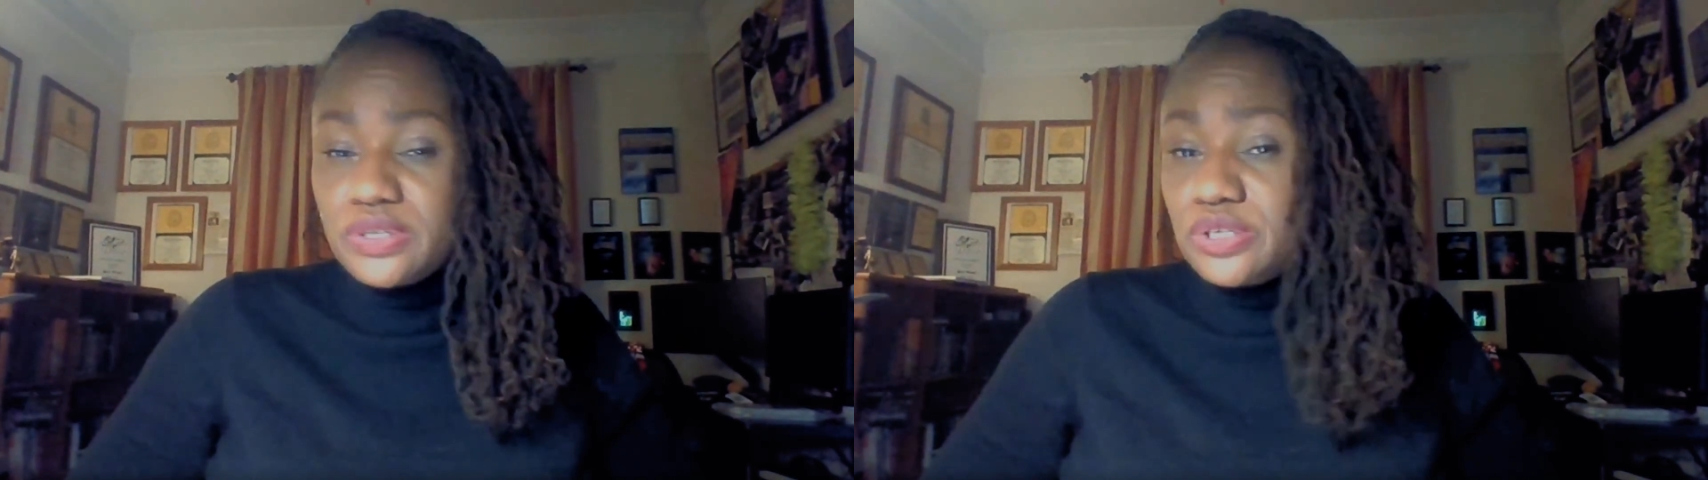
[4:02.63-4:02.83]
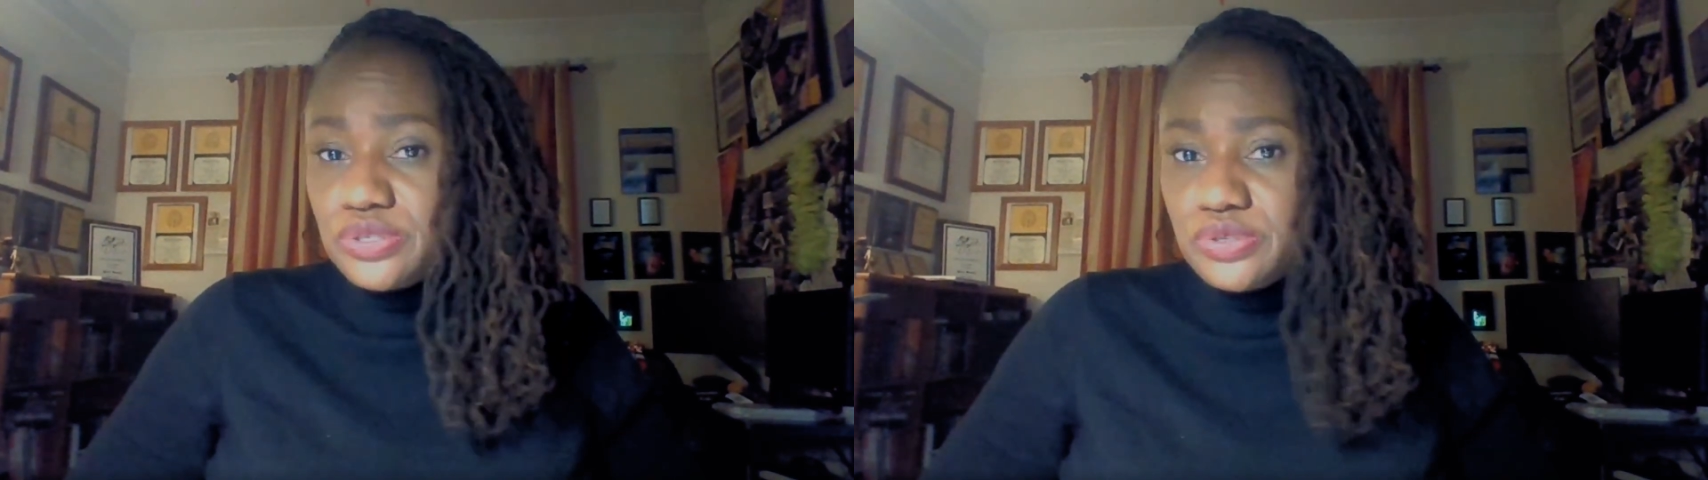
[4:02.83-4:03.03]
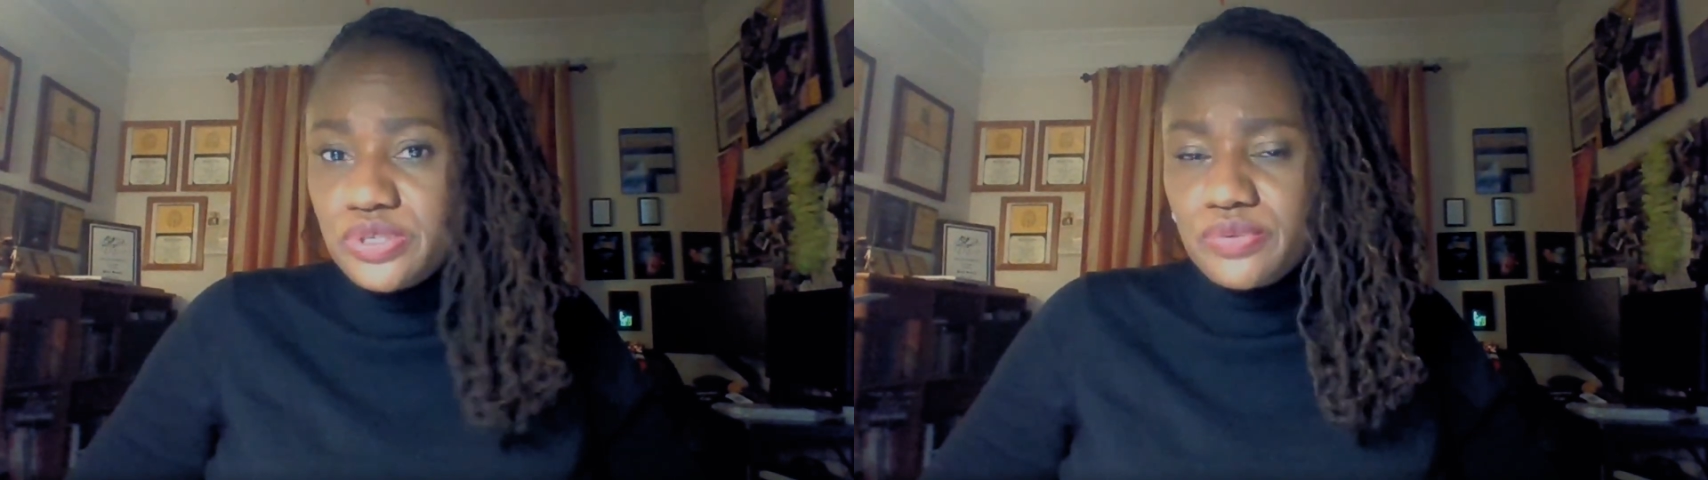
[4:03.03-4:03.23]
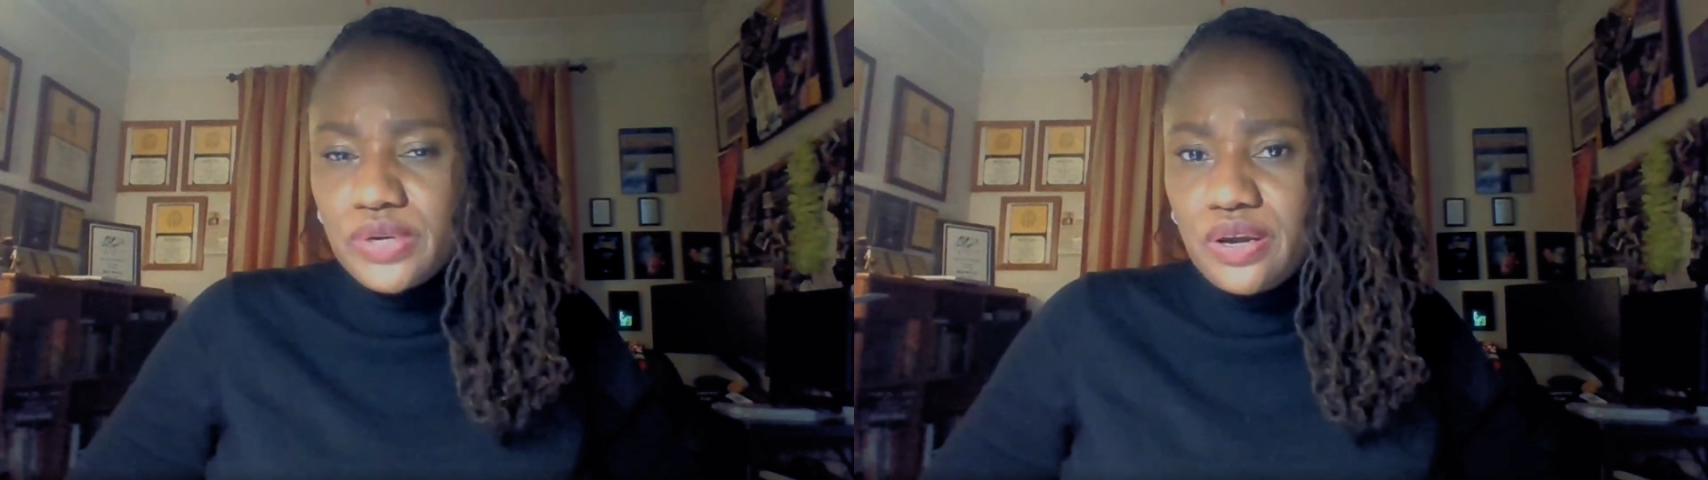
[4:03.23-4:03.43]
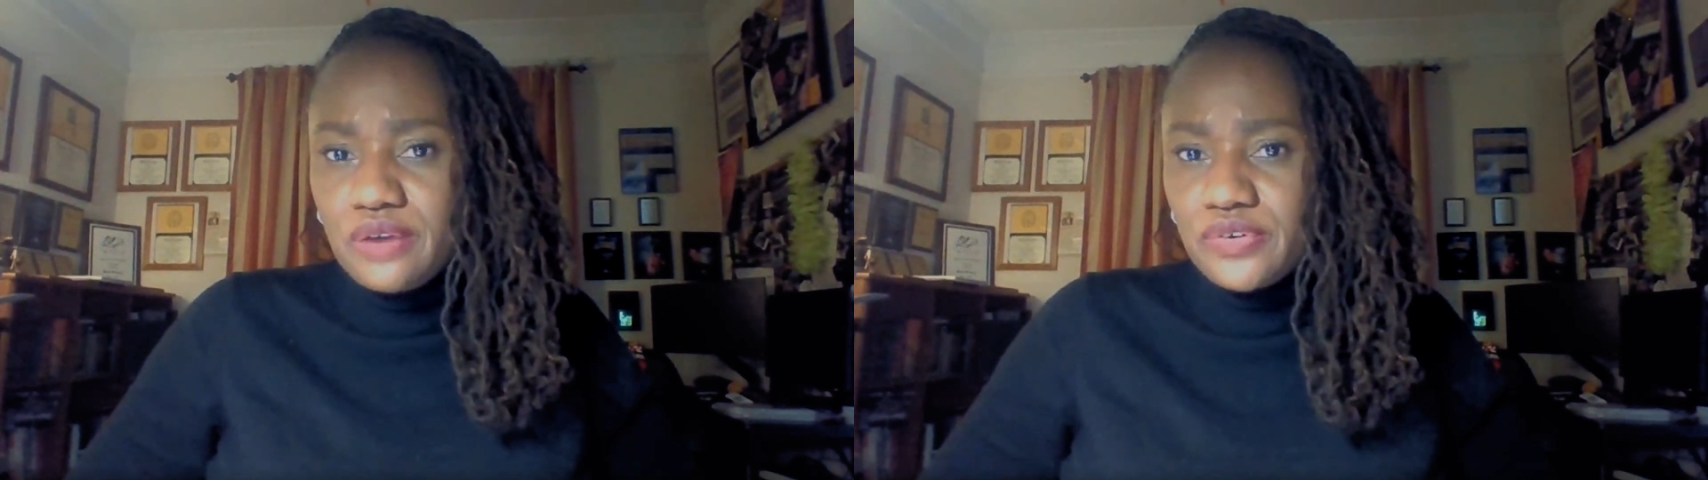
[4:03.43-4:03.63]
get you to
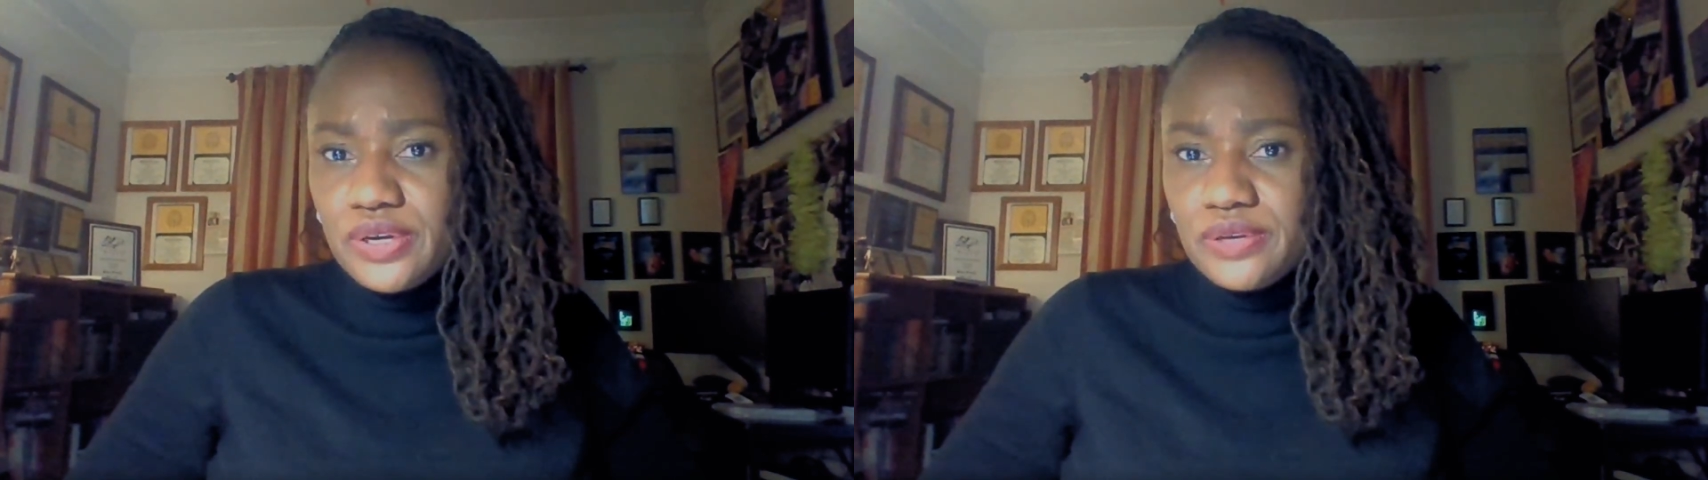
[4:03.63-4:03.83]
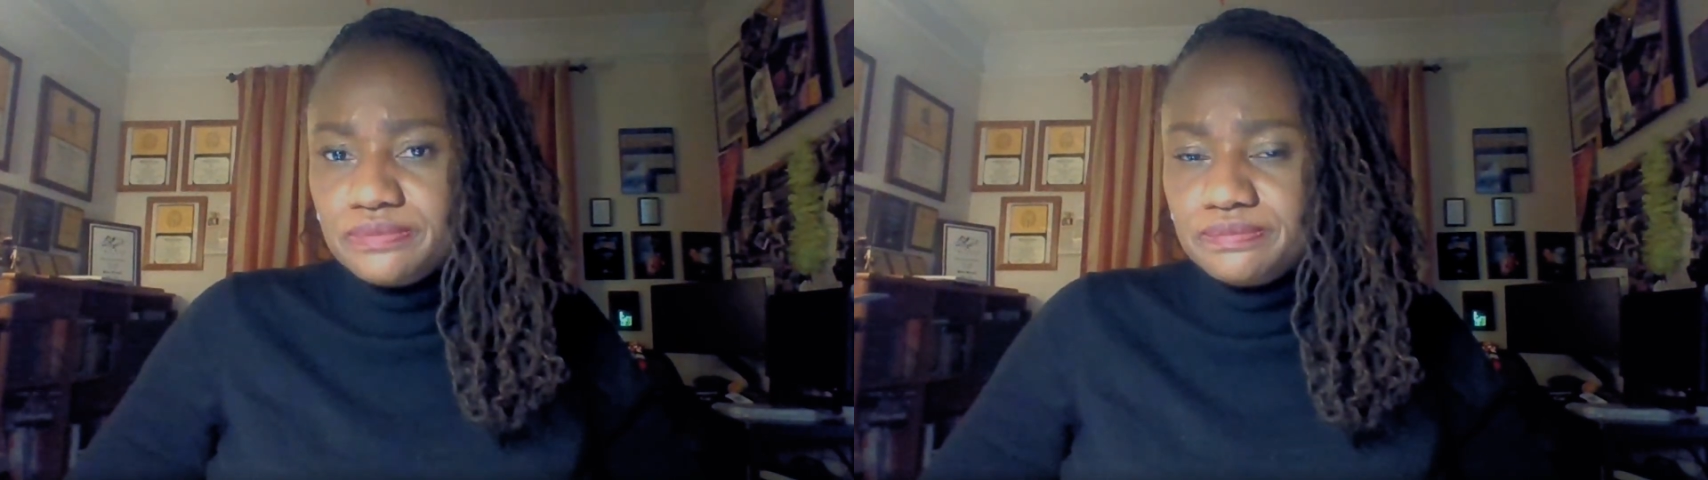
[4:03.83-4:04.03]
recovery.